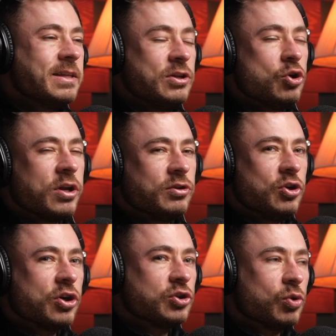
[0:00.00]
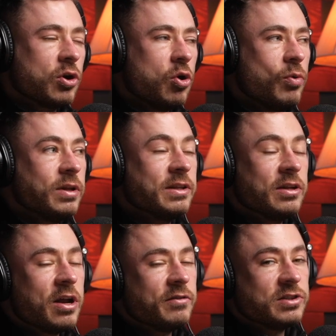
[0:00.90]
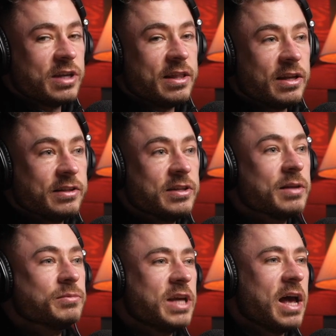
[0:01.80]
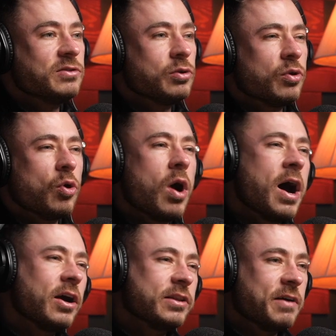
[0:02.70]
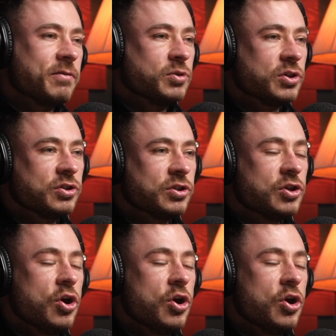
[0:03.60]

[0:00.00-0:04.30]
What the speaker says: you can sort of go, well, they'll not even say to themselves, they'll go, I got that from such and such.